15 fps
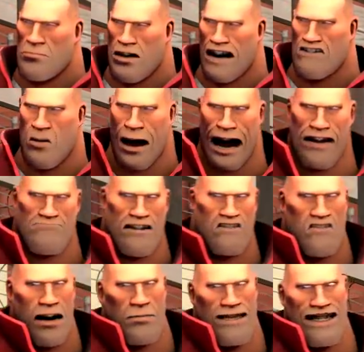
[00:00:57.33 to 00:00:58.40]
Rick, could I have my
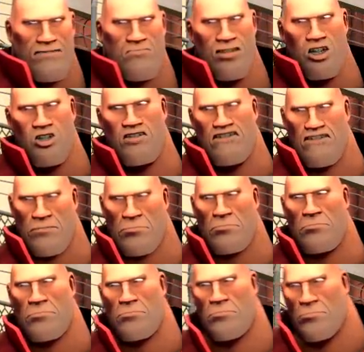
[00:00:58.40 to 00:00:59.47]
breakfast, please?
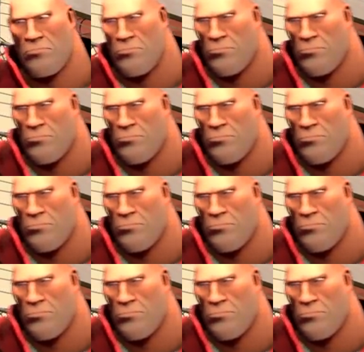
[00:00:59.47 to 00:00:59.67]
Yes, sir.